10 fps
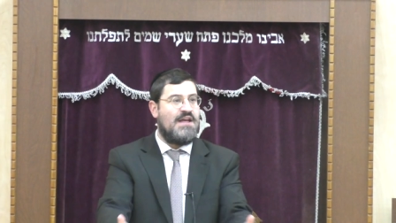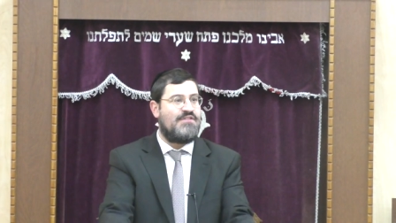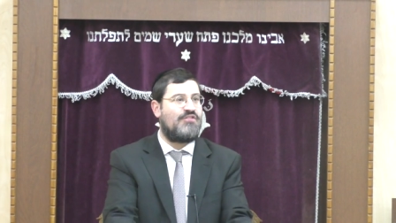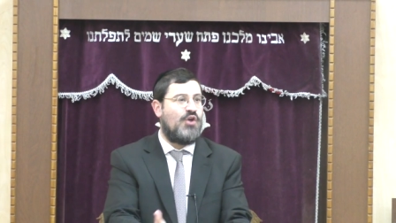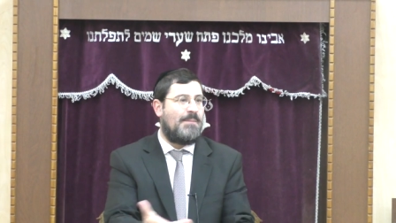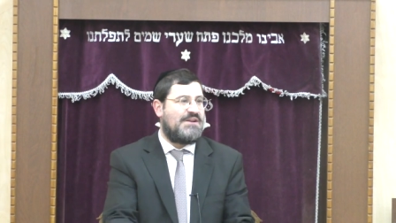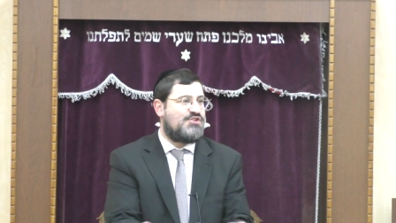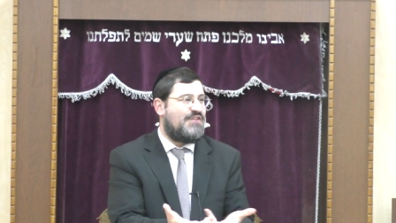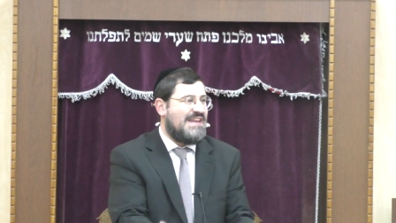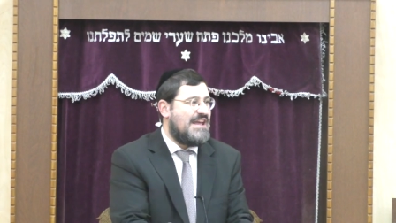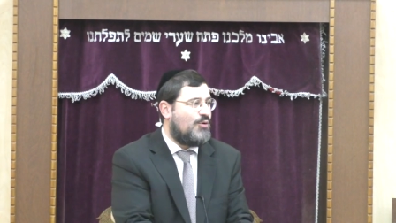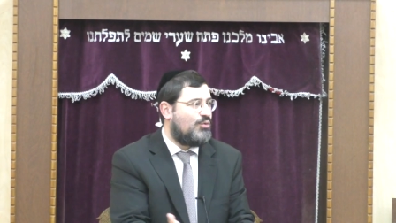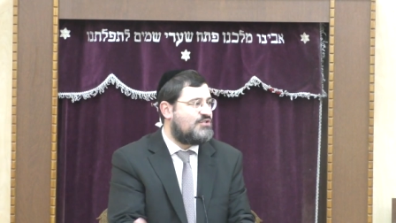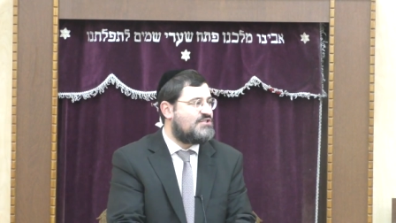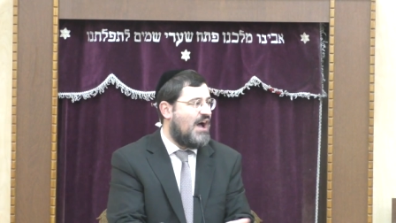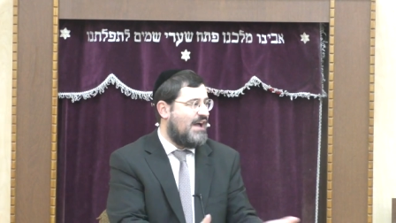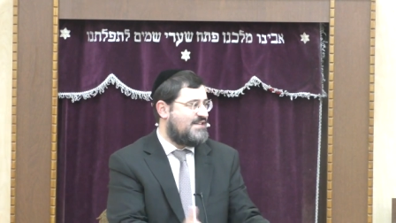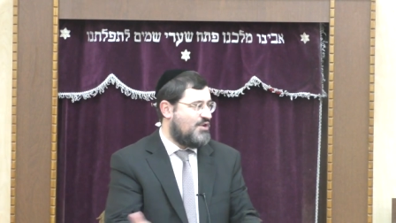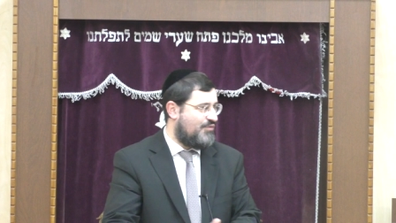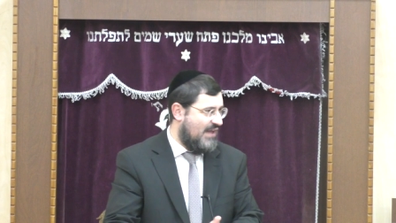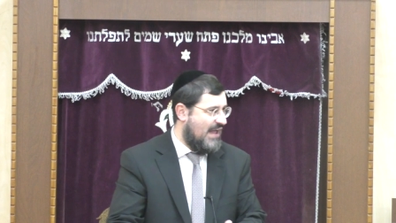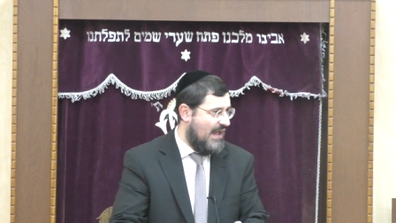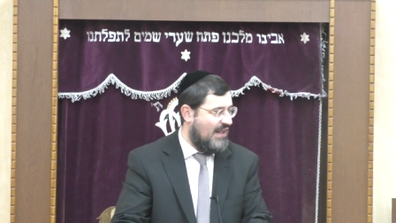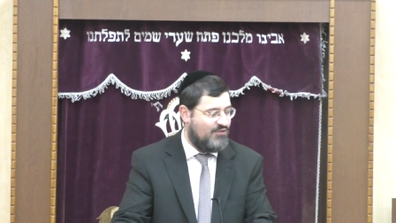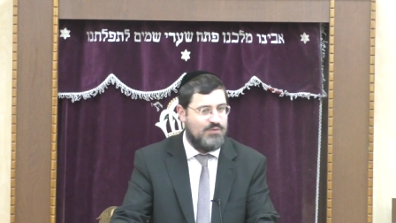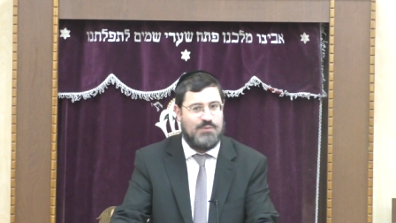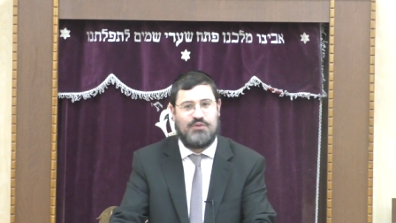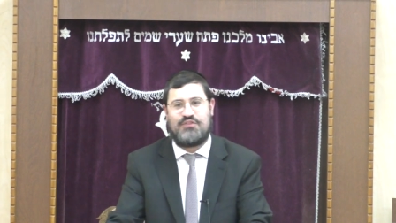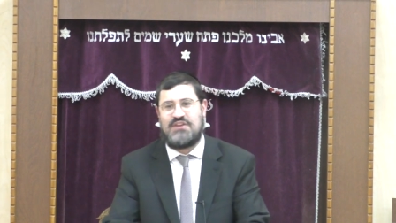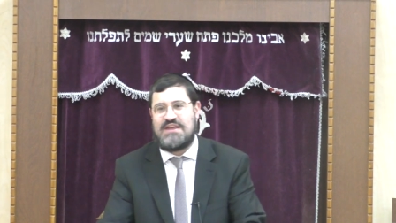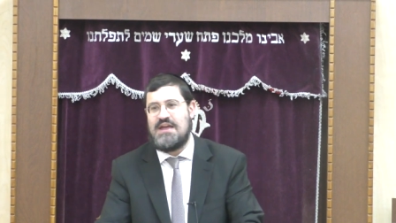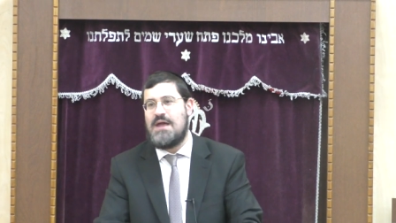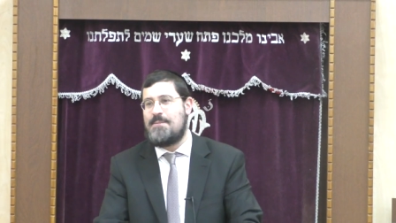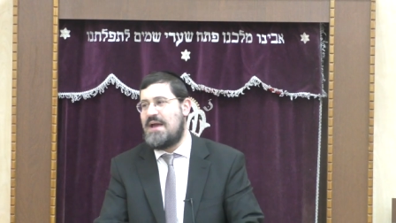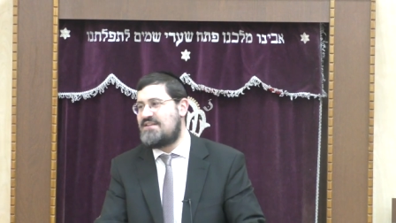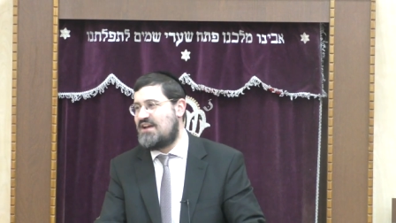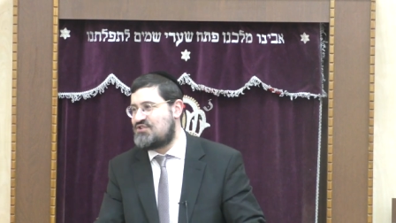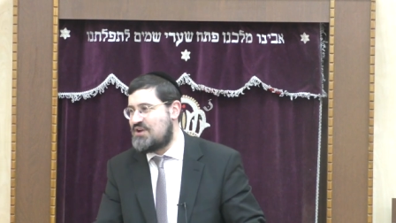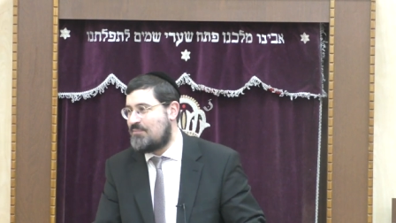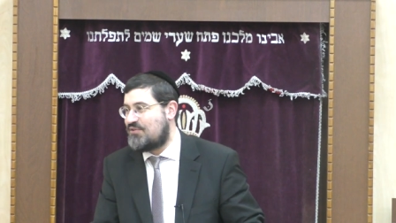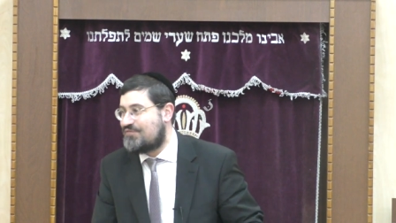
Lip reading: There's not much of an equal sides over here, as we will see, Be'ez Hashem, to